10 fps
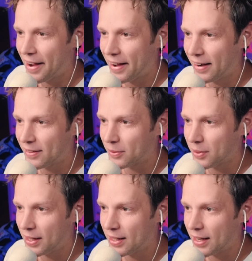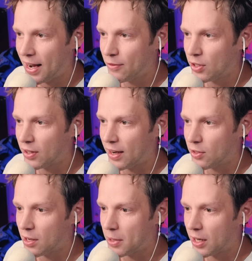I kind of don't like it. It's like
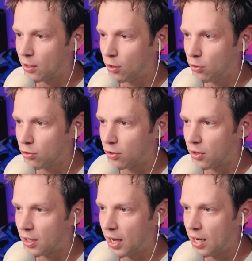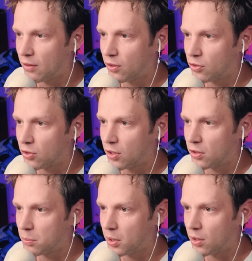every time I get closer to the cave, it just
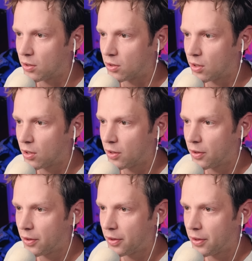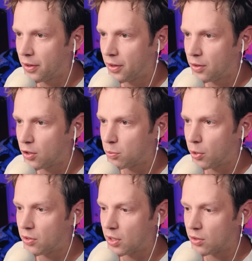disappears. The
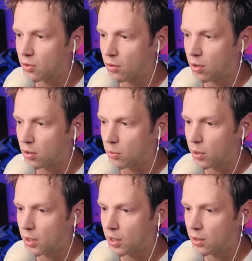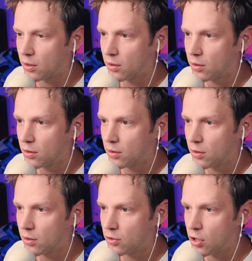sprinting is no longer
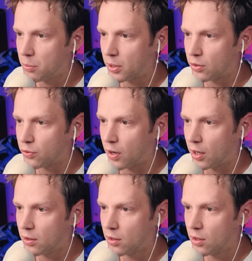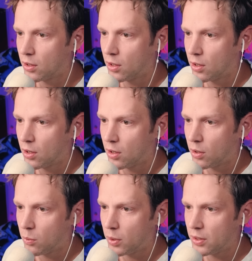working. Jumping is
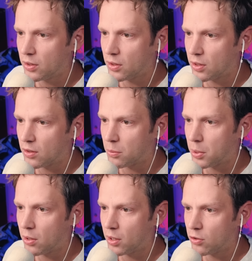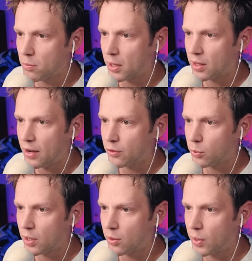fine. What is this that's appearing to my left?
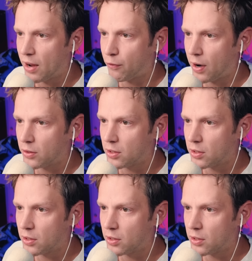We, we have found the